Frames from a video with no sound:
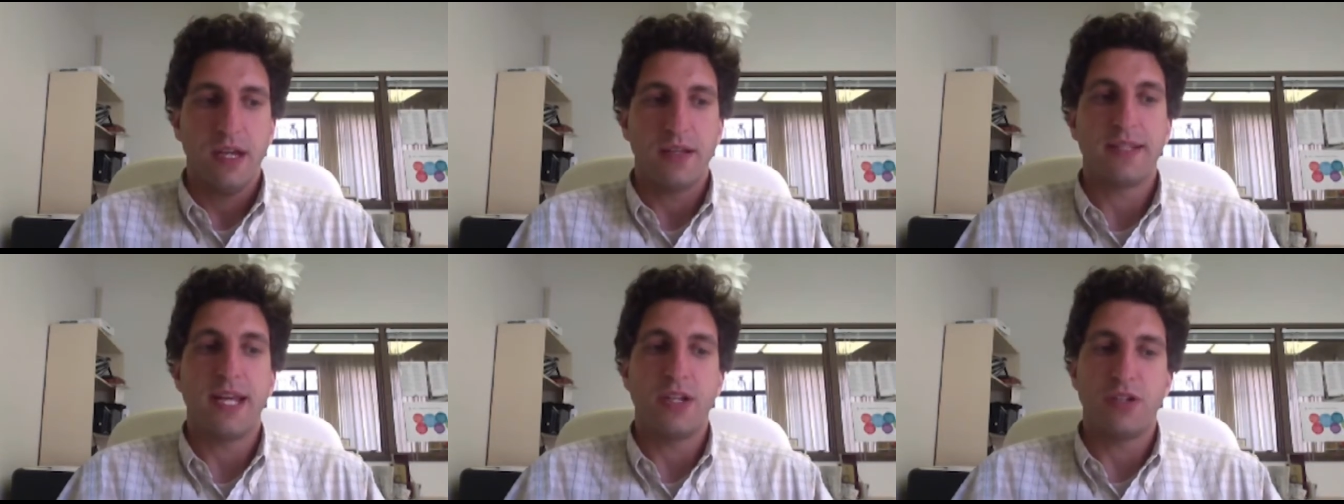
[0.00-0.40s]

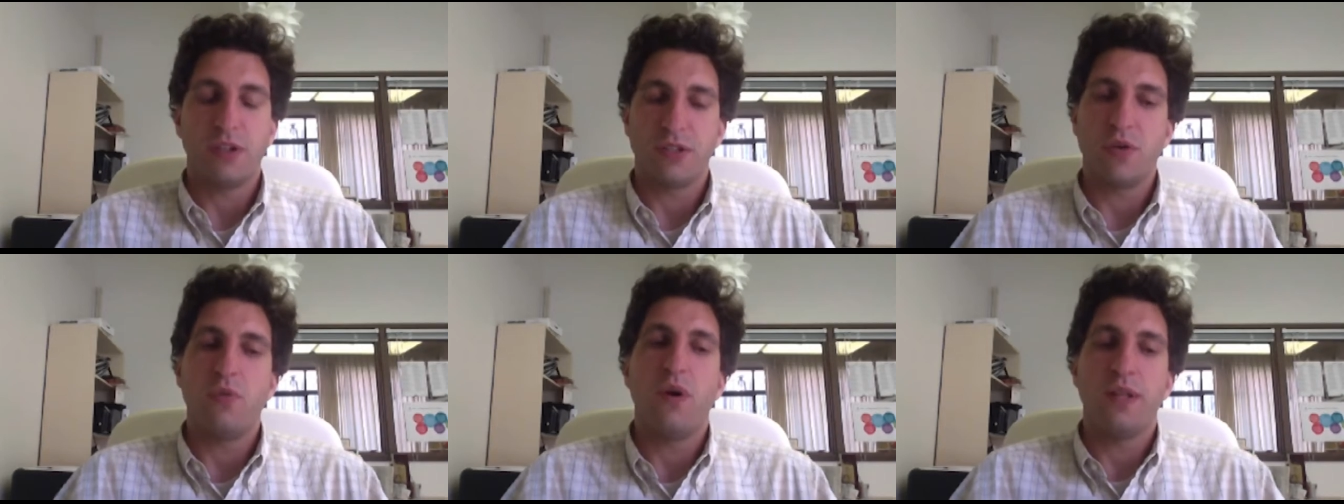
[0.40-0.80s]
essential
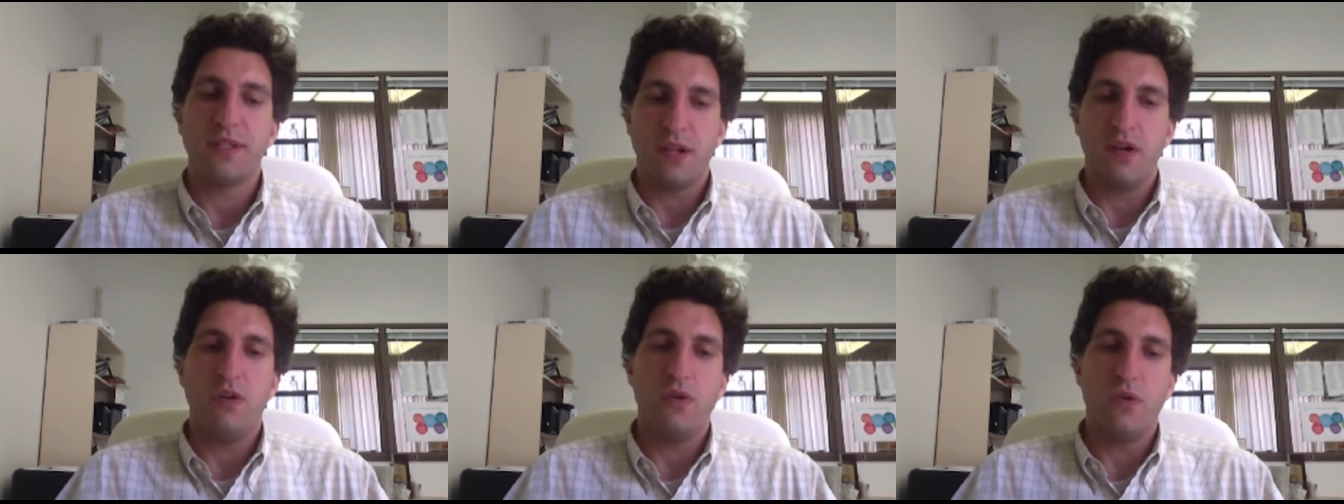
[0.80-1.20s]
to
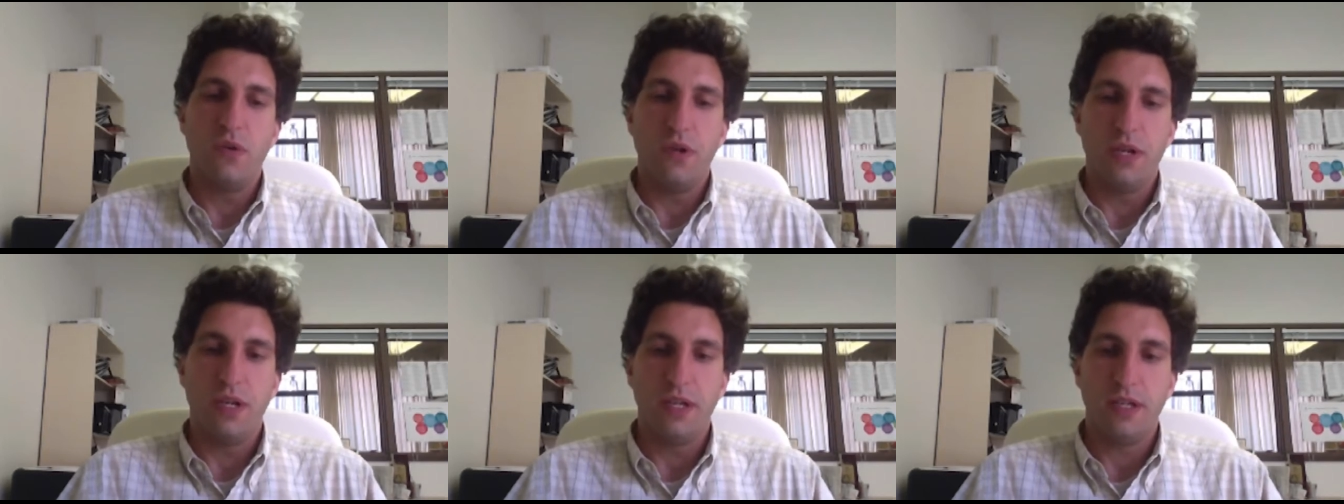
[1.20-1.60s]
one's
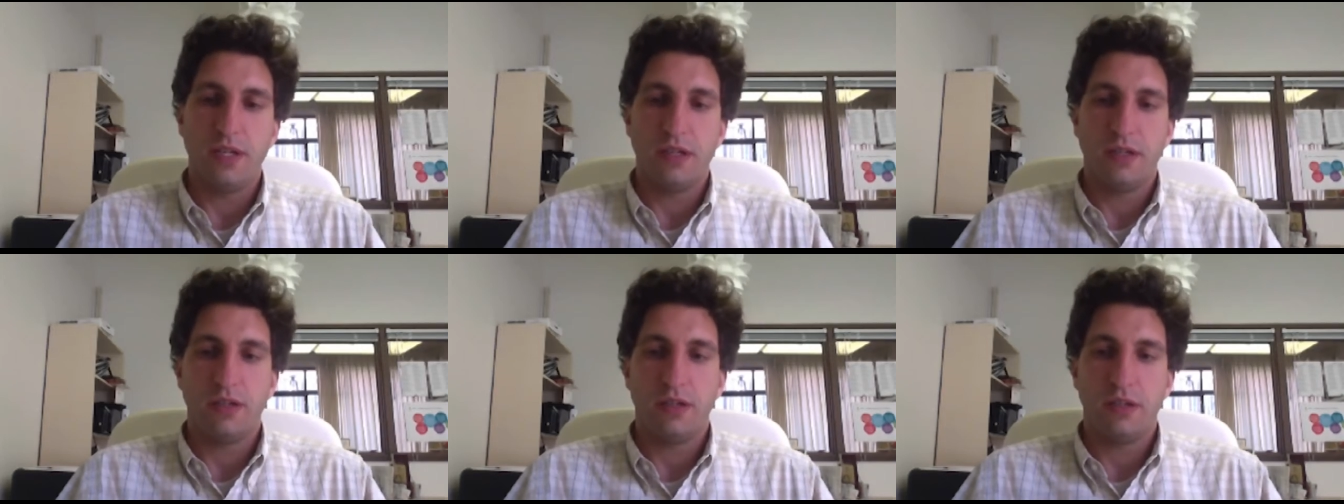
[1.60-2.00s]
own
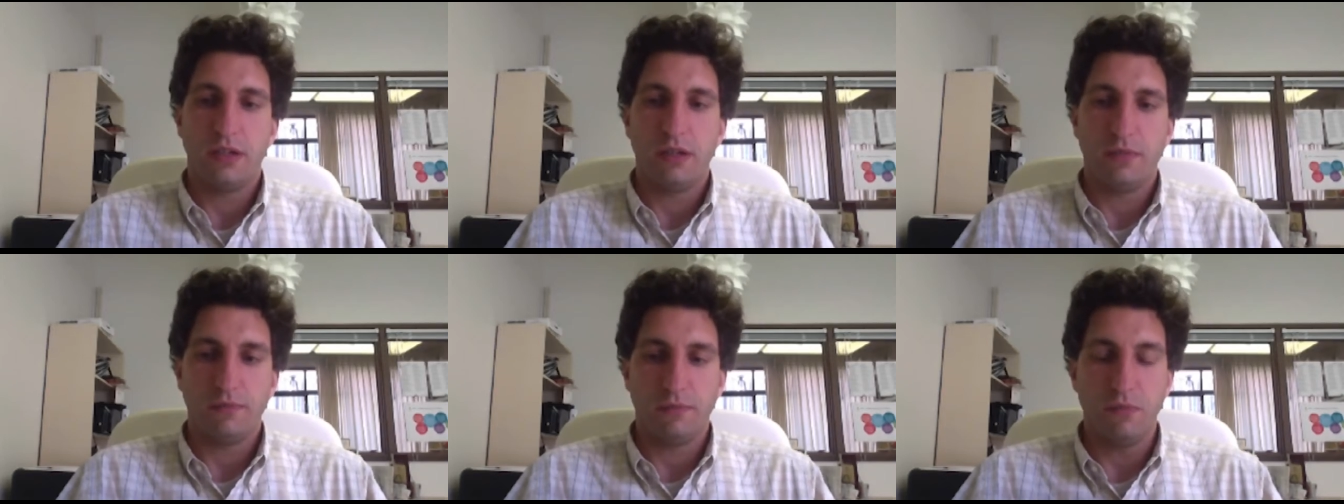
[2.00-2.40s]

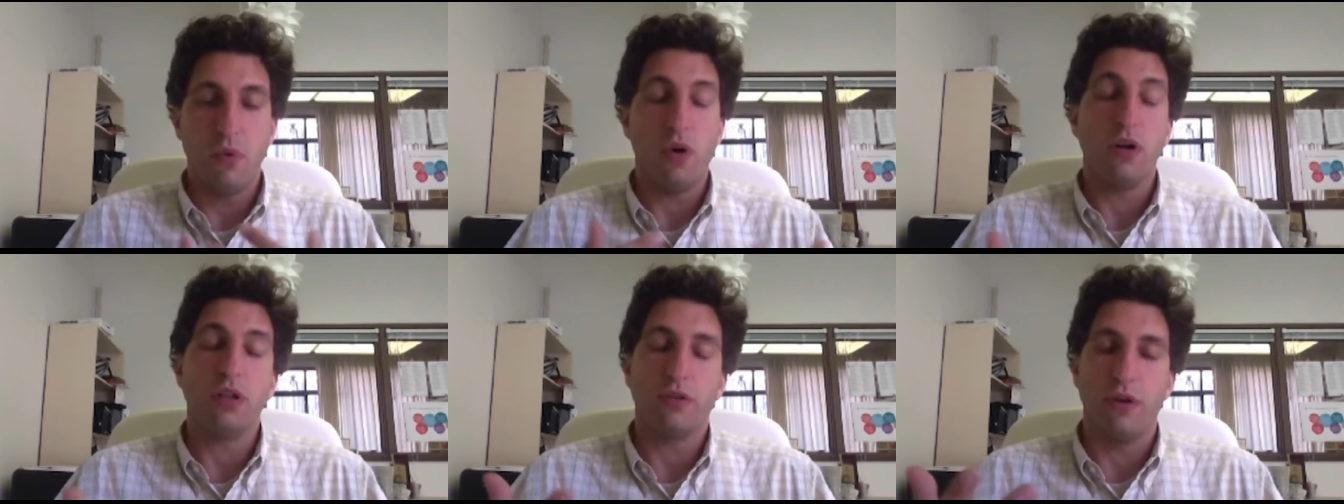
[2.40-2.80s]

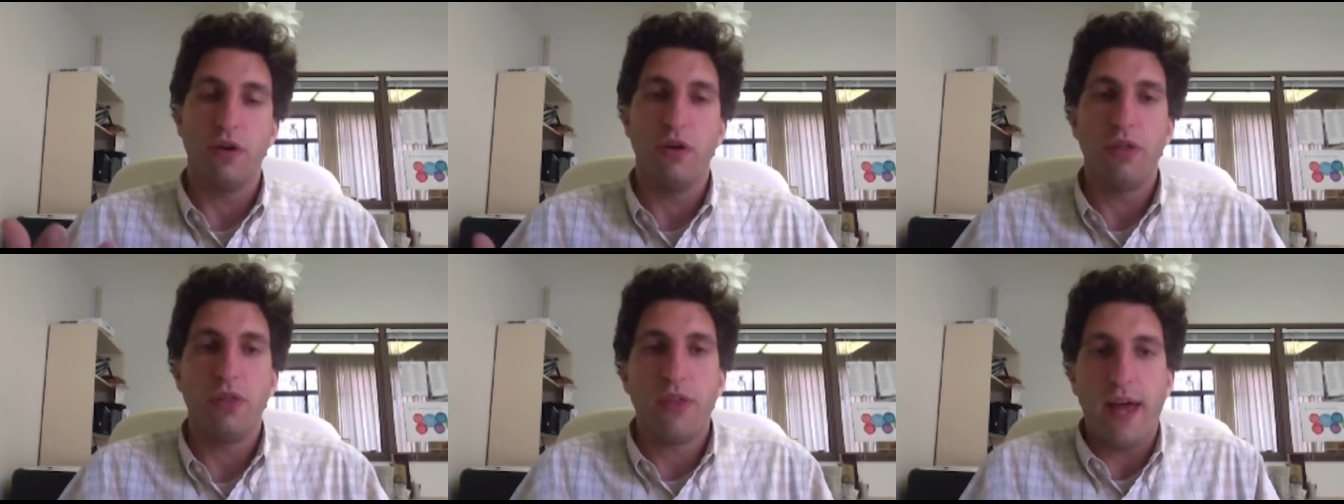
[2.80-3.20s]
moral
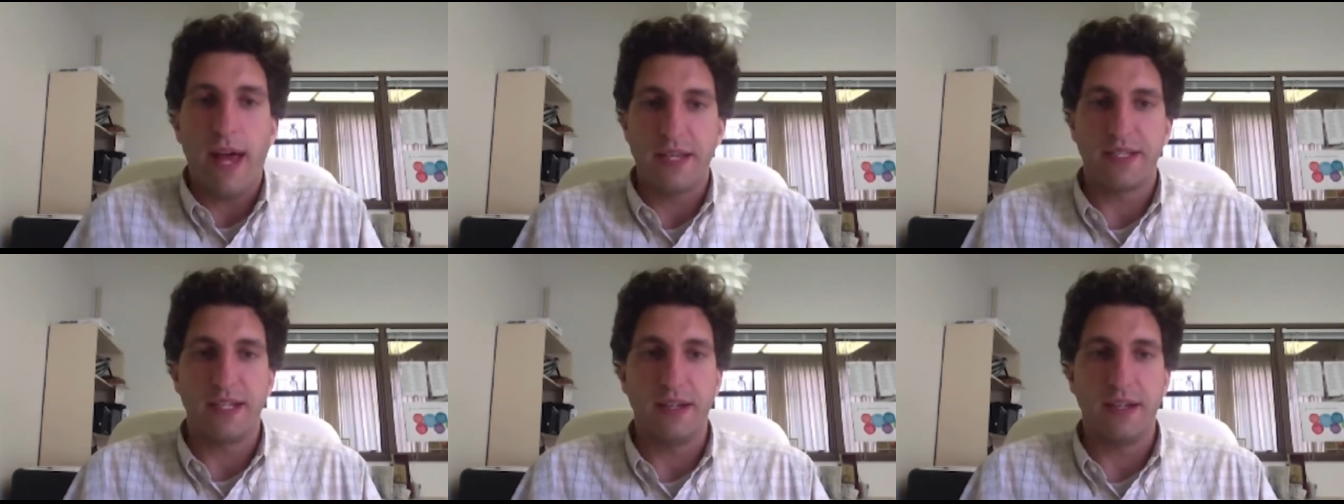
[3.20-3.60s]
growth
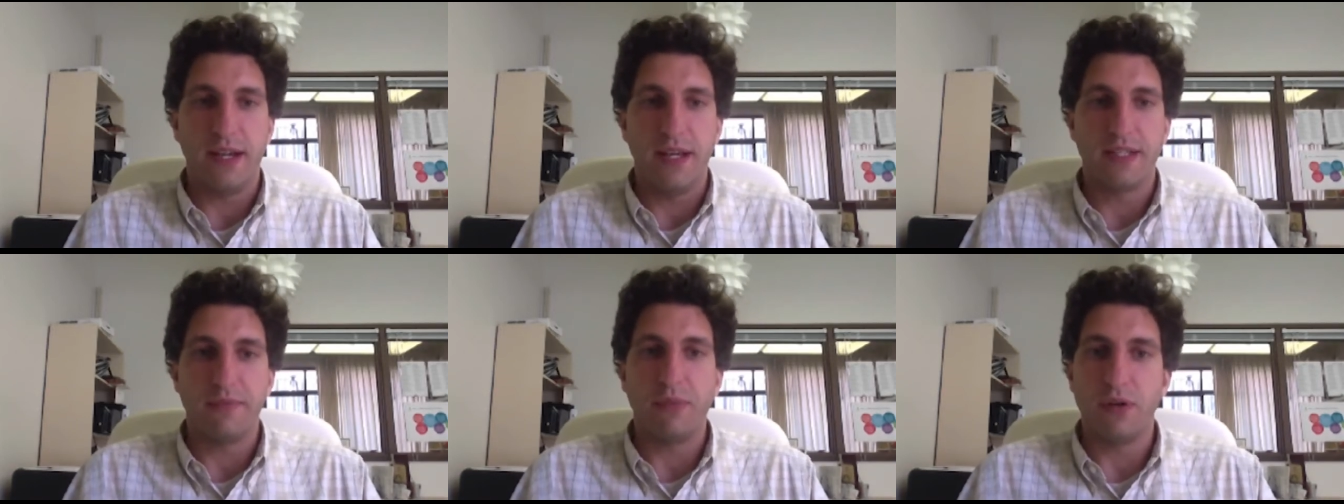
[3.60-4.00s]
as
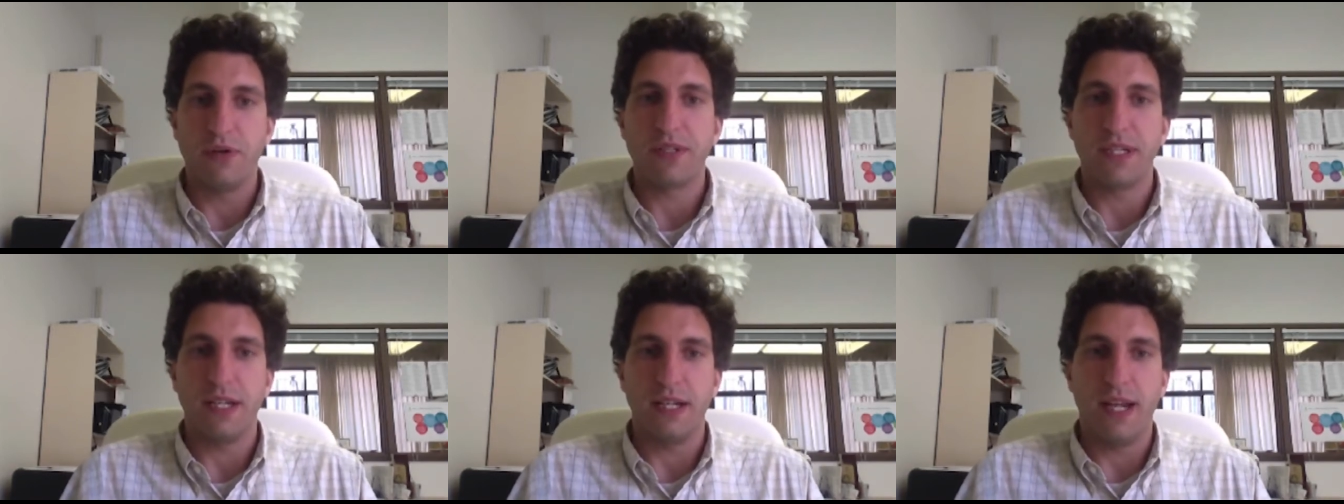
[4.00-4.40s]
a
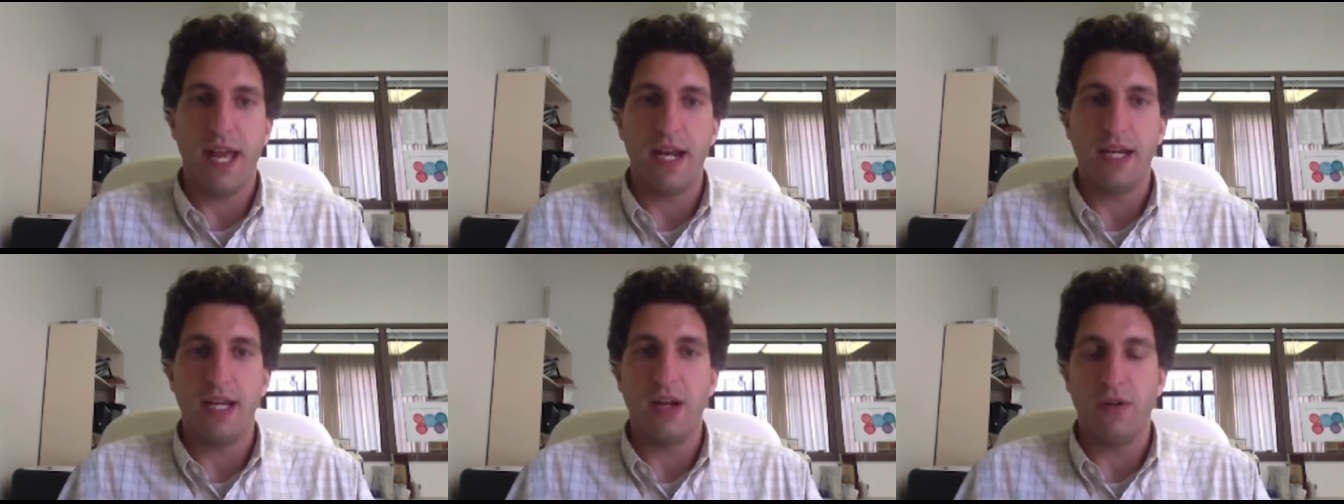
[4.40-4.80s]
person,
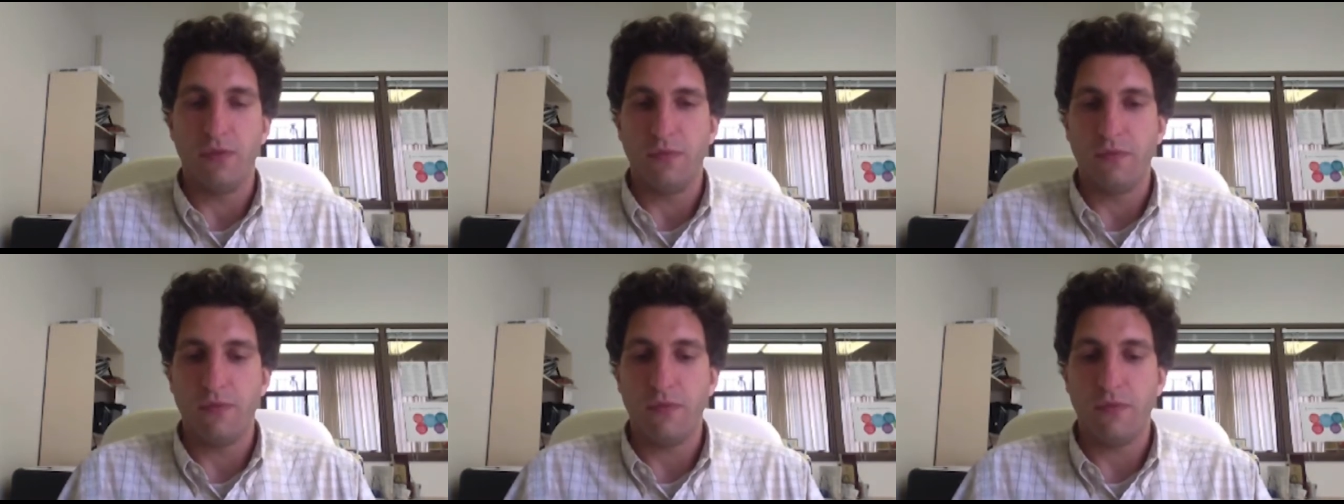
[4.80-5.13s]
and, you know,